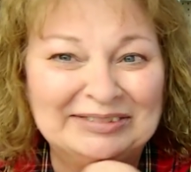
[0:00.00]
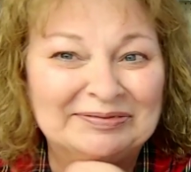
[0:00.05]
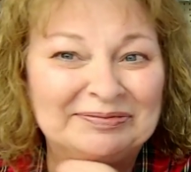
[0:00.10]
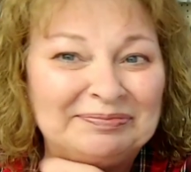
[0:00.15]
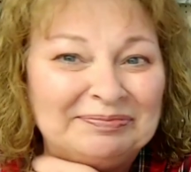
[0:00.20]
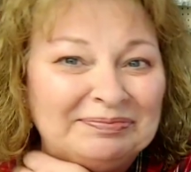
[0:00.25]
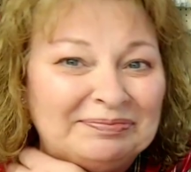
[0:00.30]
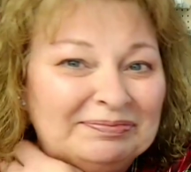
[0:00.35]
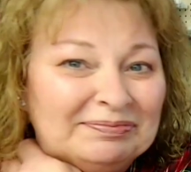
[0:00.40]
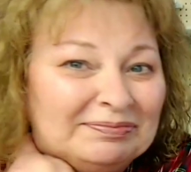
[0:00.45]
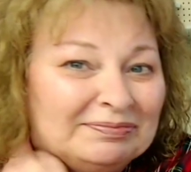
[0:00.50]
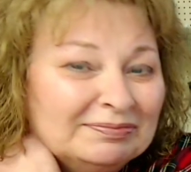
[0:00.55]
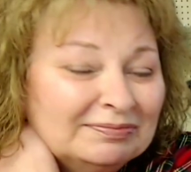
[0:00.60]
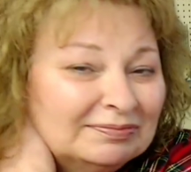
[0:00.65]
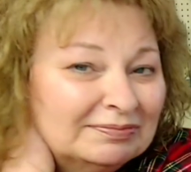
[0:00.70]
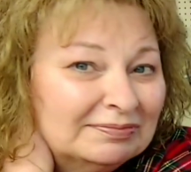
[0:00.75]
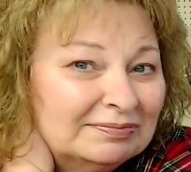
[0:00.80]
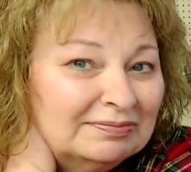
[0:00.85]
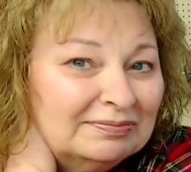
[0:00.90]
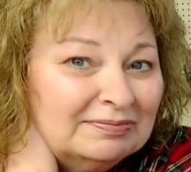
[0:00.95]

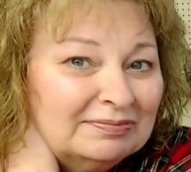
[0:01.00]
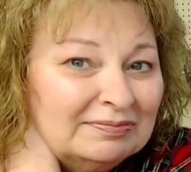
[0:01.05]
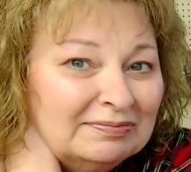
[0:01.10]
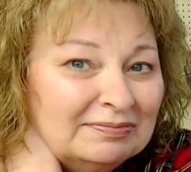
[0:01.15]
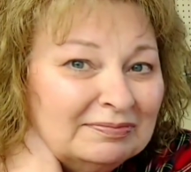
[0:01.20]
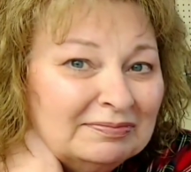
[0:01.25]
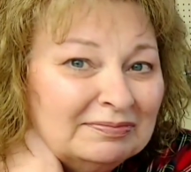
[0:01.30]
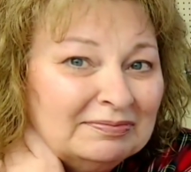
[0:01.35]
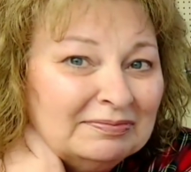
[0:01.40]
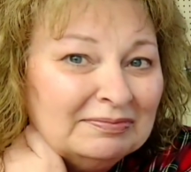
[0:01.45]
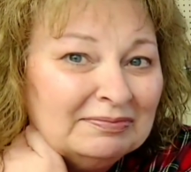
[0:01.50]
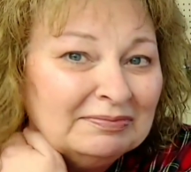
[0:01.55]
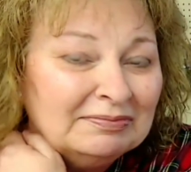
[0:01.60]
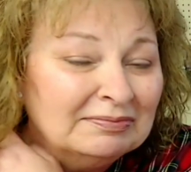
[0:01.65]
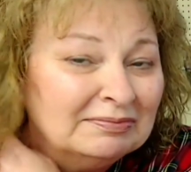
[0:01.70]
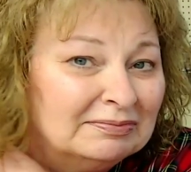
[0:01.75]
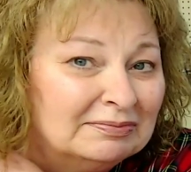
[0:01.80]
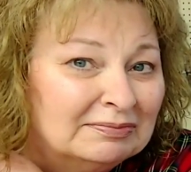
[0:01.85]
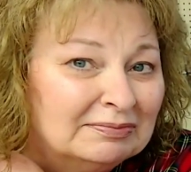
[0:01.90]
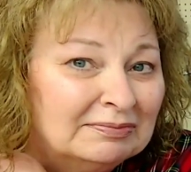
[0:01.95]

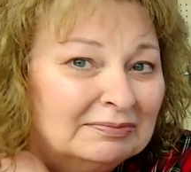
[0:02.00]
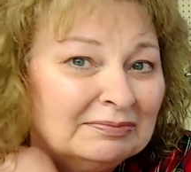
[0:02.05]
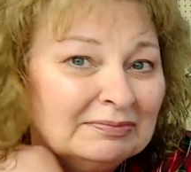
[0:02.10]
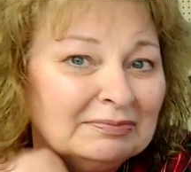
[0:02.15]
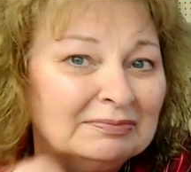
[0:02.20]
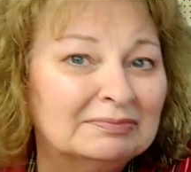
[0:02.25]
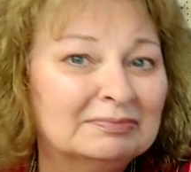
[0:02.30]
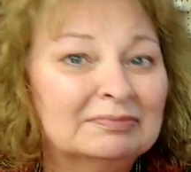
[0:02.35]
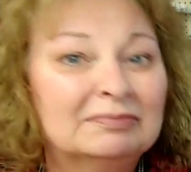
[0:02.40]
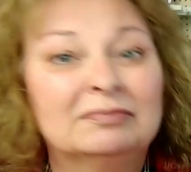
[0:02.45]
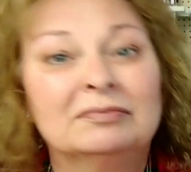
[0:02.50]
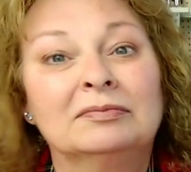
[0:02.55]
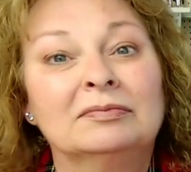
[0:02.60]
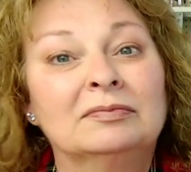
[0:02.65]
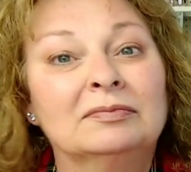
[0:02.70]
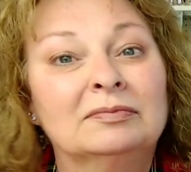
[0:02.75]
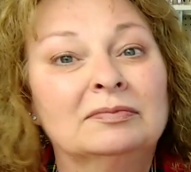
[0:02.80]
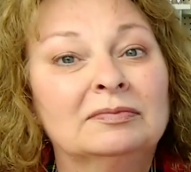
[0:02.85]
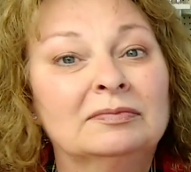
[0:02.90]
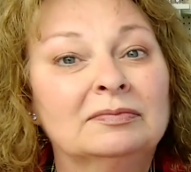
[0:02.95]

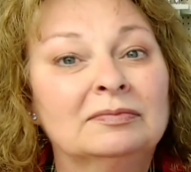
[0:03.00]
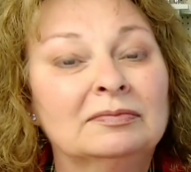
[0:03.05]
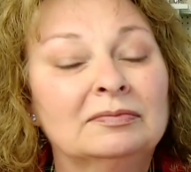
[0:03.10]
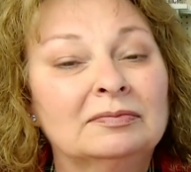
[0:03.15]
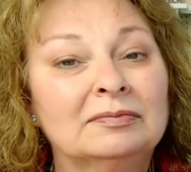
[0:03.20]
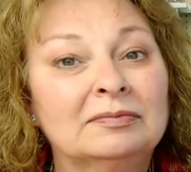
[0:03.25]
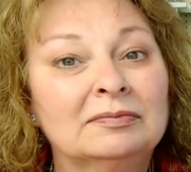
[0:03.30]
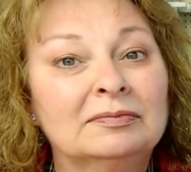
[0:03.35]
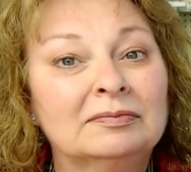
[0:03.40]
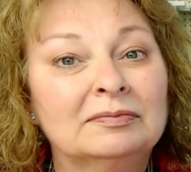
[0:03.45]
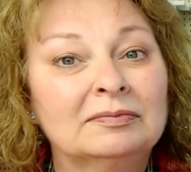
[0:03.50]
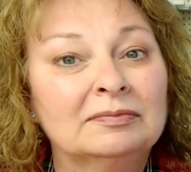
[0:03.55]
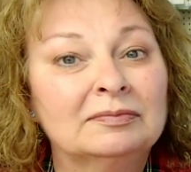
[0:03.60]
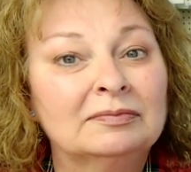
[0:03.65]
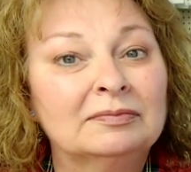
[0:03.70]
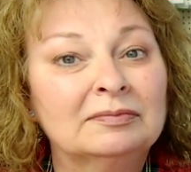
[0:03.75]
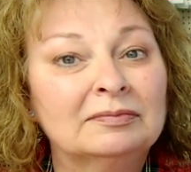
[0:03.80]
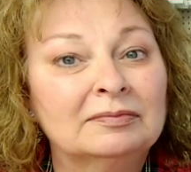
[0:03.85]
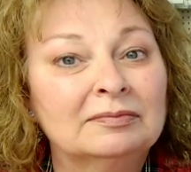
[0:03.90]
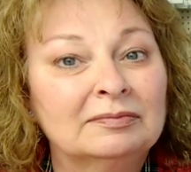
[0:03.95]

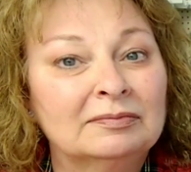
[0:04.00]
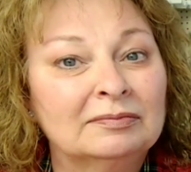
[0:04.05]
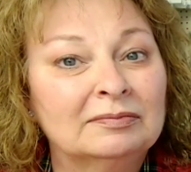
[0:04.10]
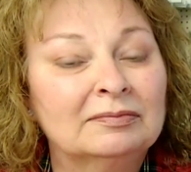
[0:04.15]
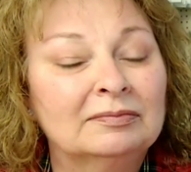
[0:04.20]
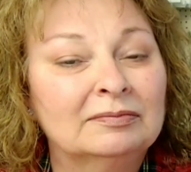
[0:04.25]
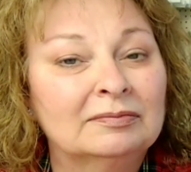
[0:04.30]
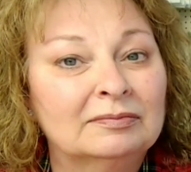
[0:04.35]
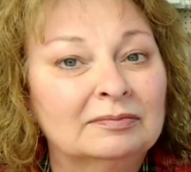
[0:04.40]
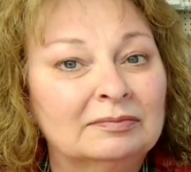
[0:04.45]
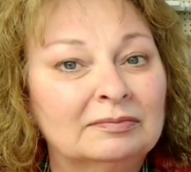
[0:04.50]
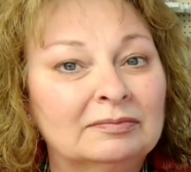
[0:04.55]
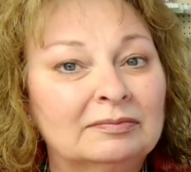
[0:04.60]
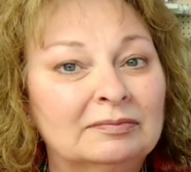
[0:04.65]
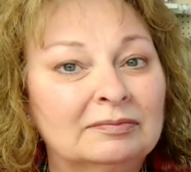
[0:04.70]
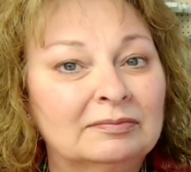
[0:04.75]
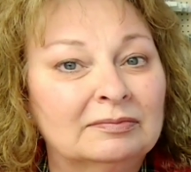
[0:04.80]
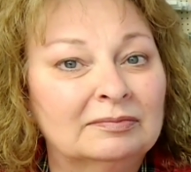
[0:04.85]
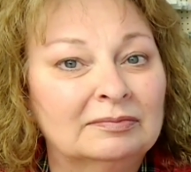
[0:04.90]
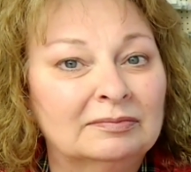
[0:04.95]
[no speech]